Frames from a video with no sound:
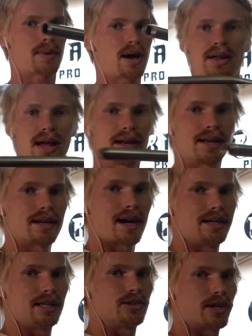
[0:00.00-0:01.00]
about at a
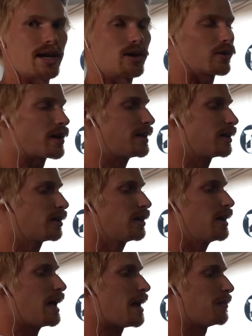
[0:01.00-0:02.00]
90 degree angle right here,
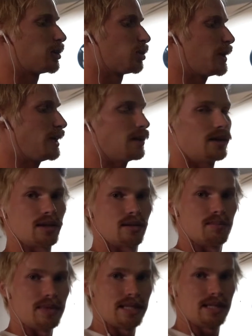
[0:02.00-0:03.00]
and between
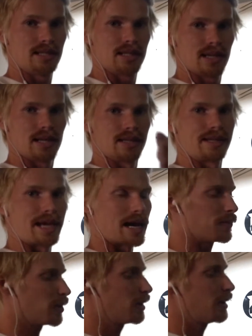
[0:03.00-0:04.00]
me and the
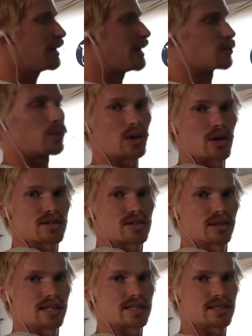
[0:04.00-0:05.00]
camera is where our
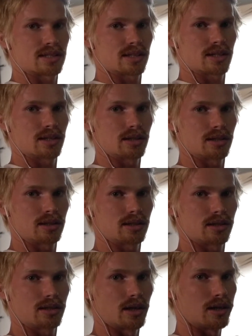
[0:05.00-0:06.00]
slits
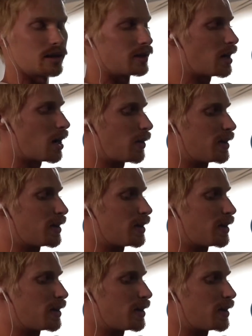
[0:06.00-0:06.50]
gonna go.